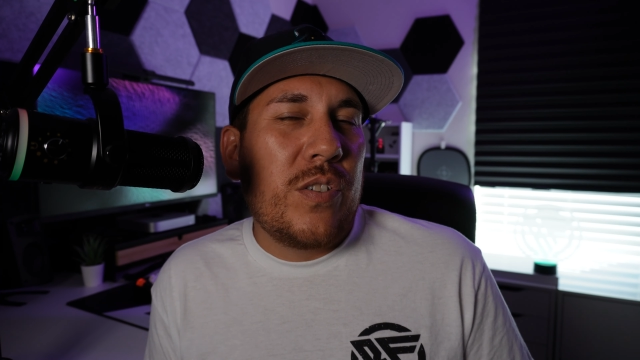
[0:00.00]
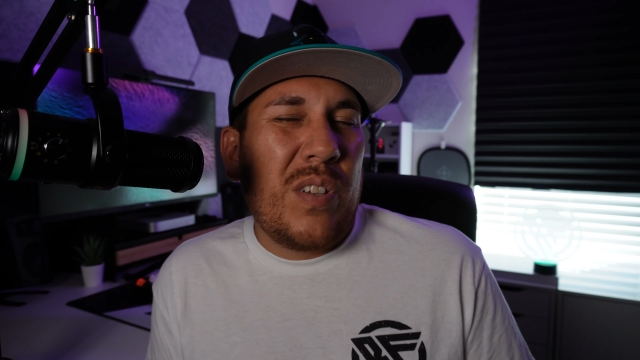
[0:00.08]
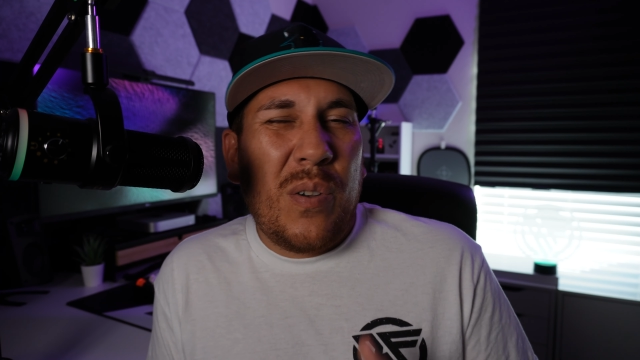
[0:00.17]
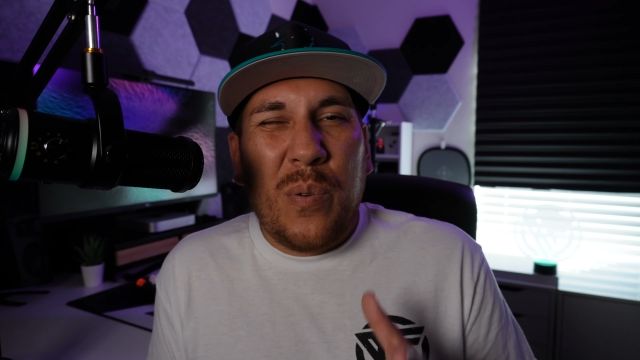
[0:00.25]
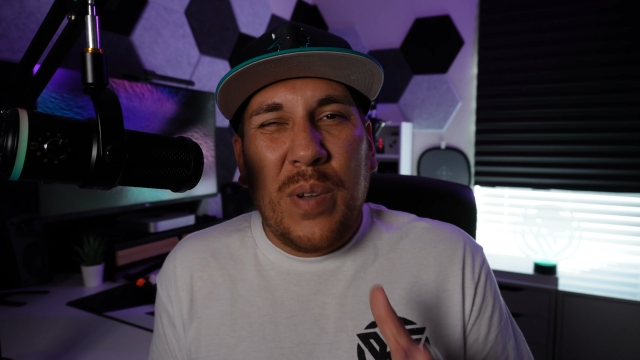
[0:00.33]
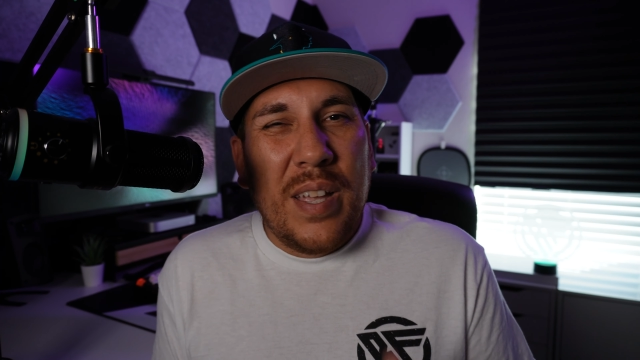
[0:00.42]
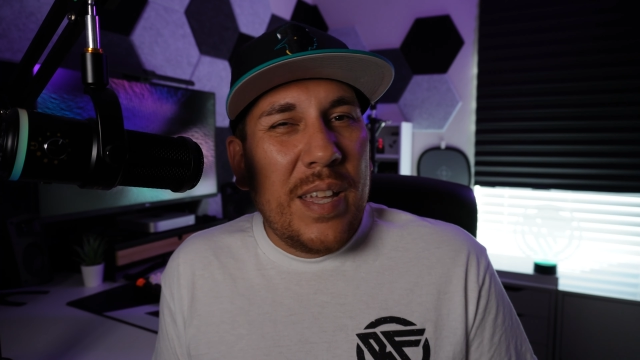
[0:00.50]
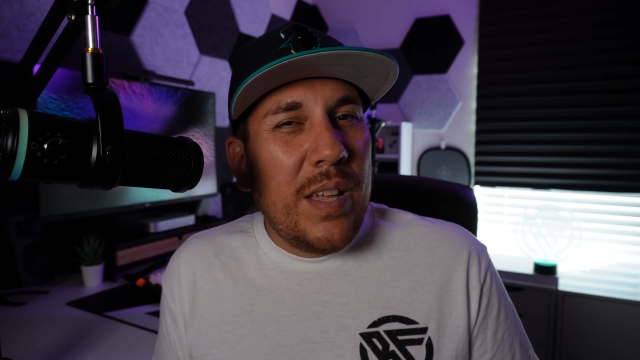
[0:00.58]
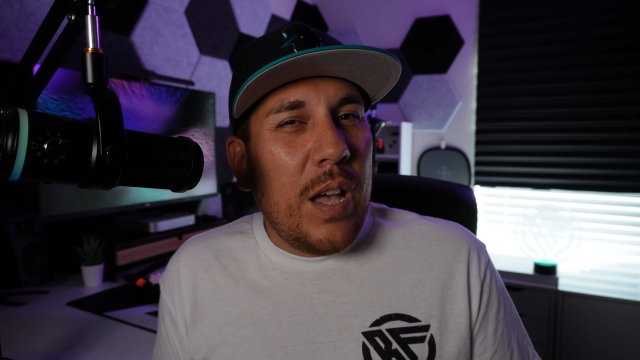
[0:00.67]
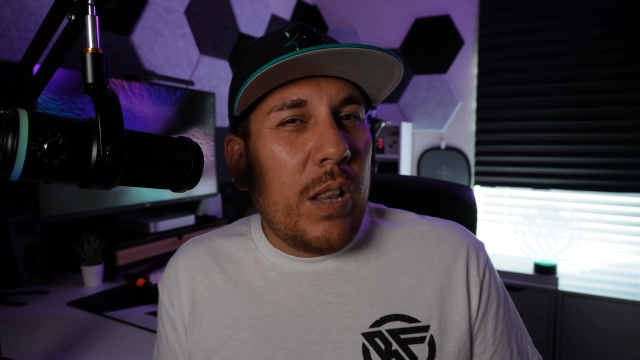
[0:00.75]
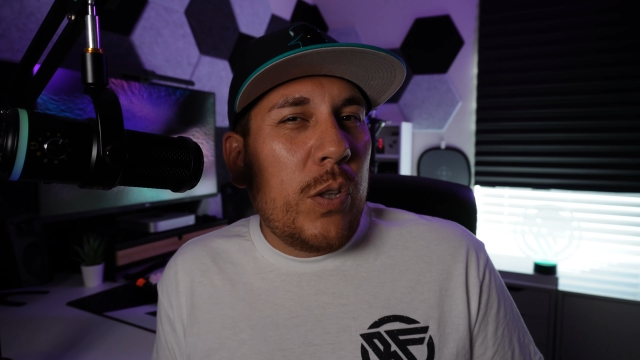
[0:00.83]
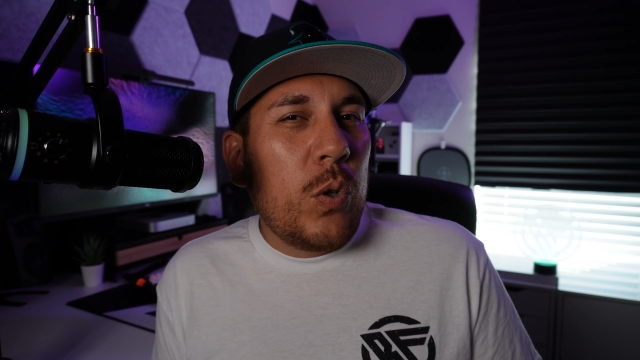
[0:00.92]
So
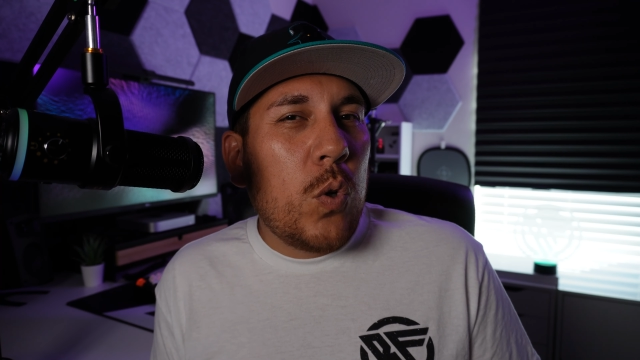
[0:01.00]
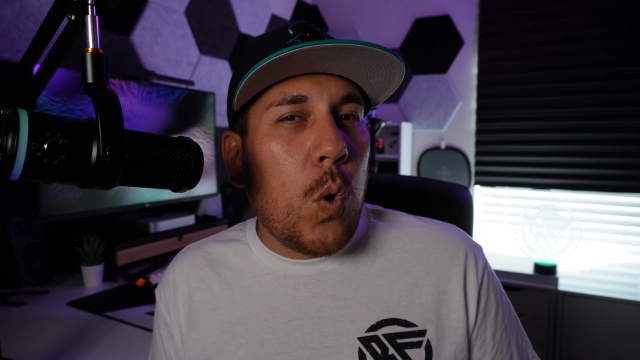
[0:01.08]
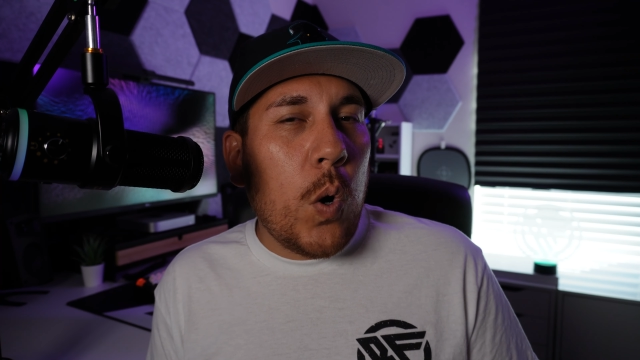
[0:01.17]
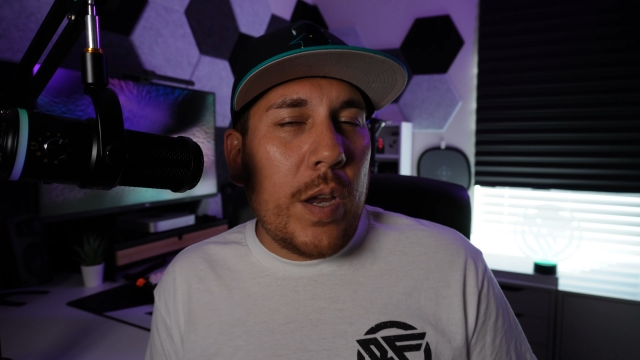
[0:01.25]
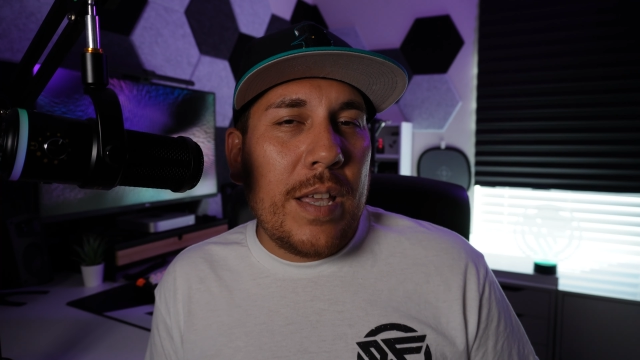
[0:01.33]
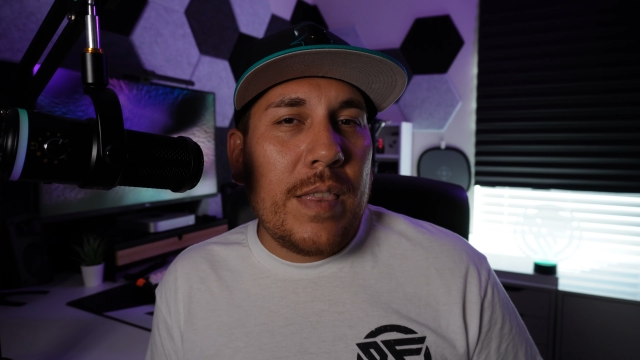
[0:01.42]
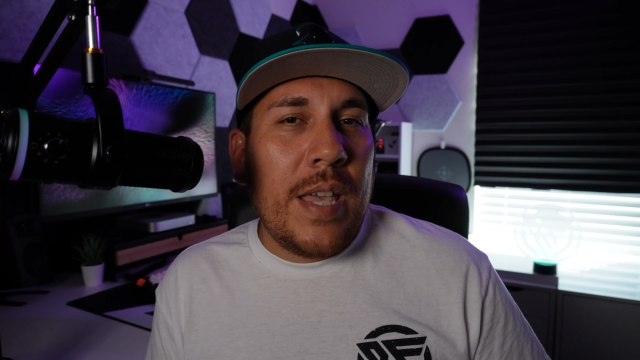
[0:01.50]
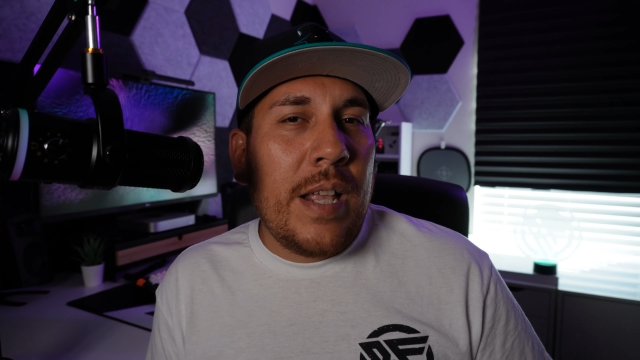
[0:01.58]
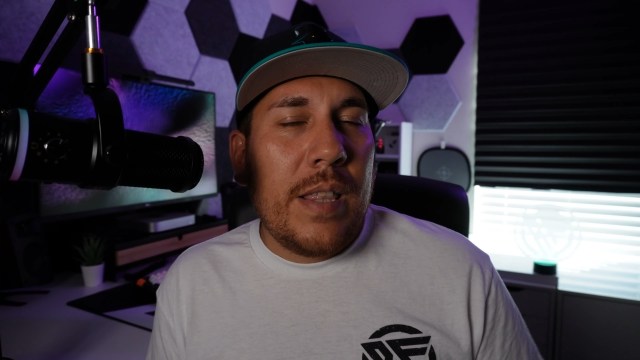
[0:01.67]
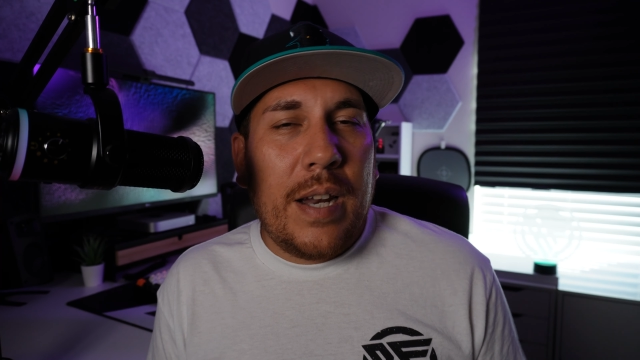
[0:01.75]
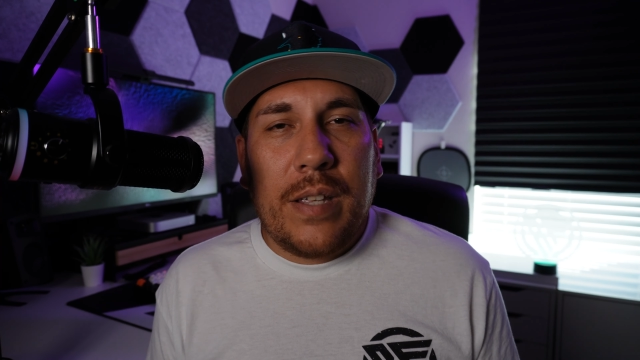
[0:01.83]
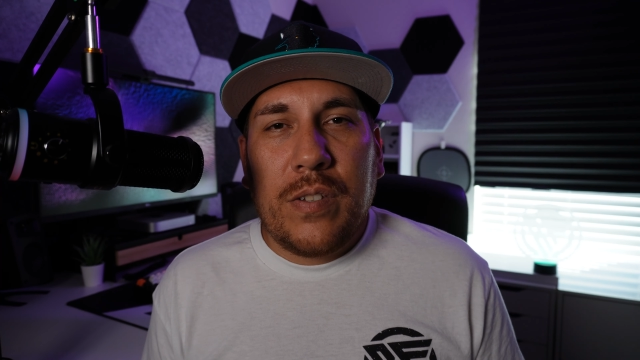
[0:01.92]
a little quirky thing that I